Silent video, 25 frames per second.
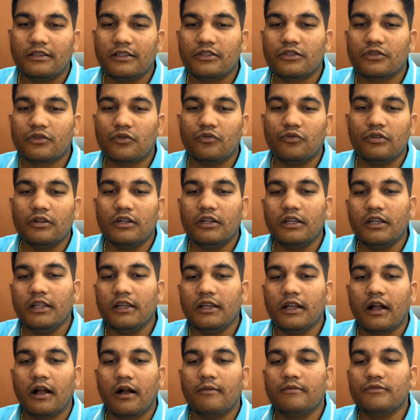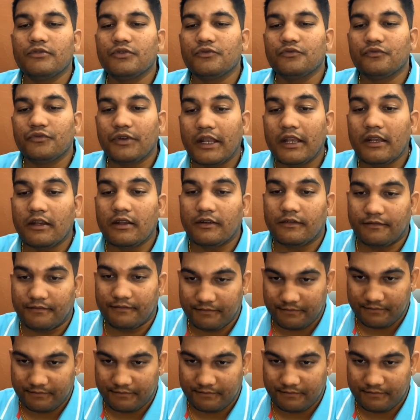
This only comes when